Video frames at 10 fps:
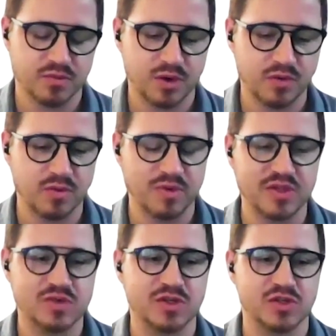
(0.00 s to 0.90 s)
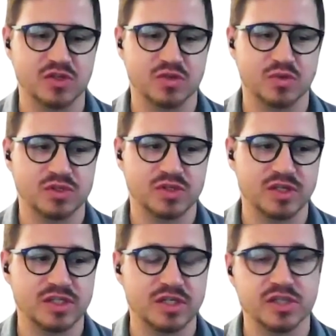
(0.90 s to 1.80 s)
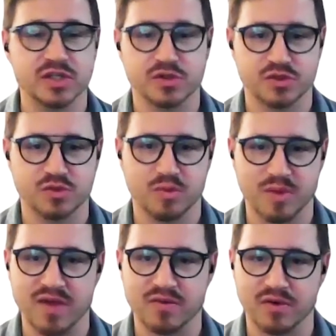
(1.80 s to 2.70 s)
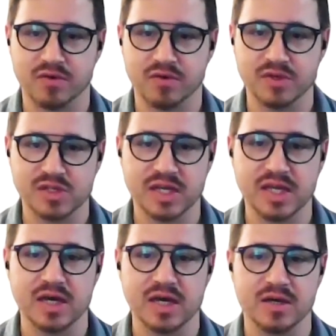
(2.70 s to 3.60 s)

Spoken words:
one of the previous questions was changing consumer behavior, and obviously